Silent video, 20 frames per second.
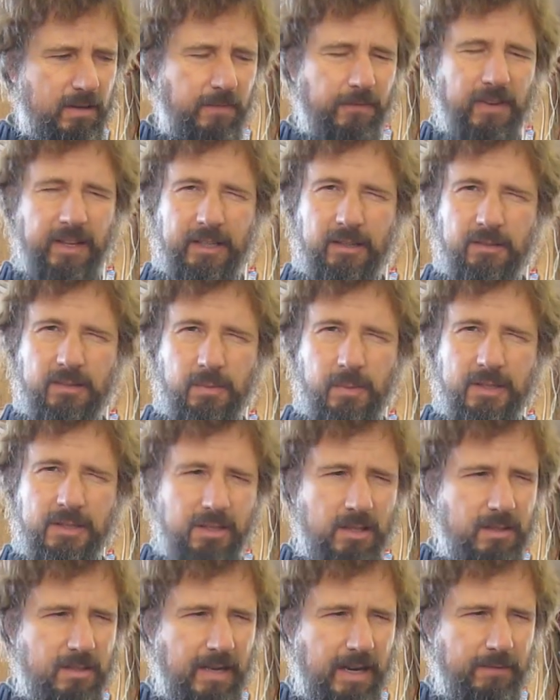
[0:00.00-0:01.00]
to flick your
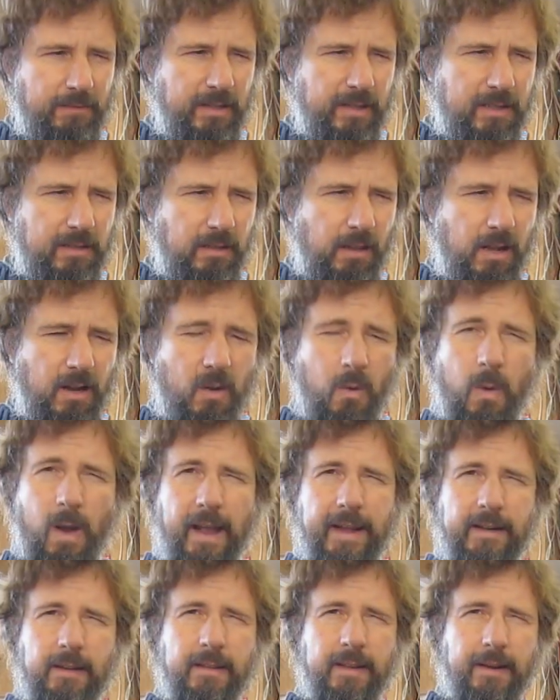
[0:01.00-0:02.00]
switches, everything is a lot
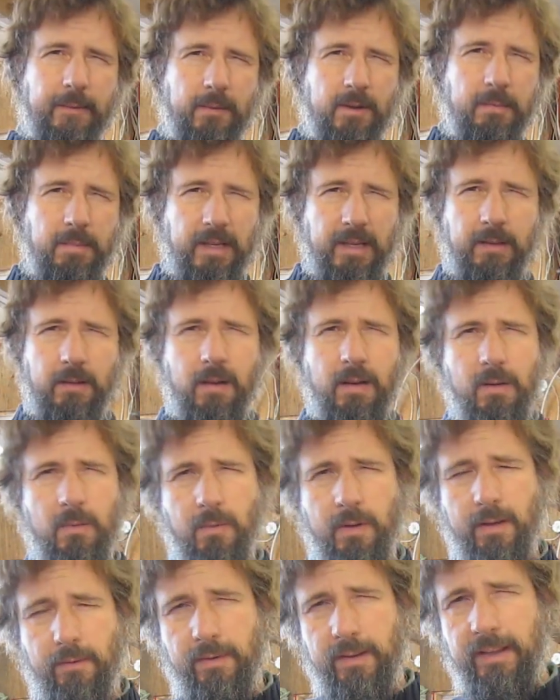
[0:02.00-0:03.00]
quieter than it would be
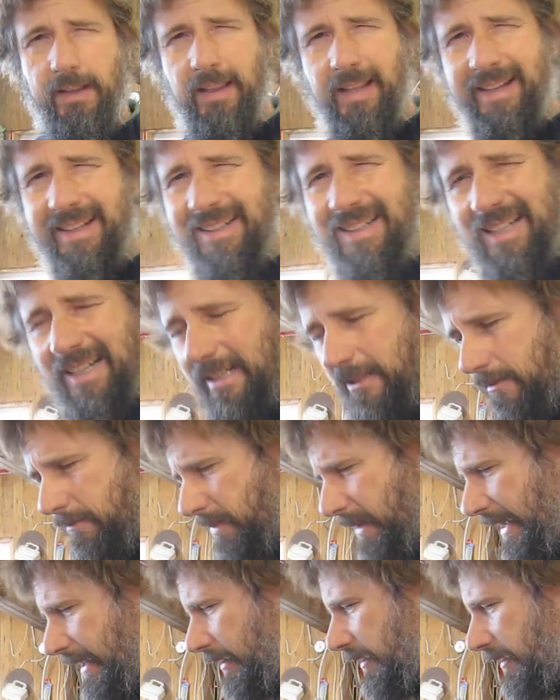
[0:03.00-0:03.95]
with a really light panel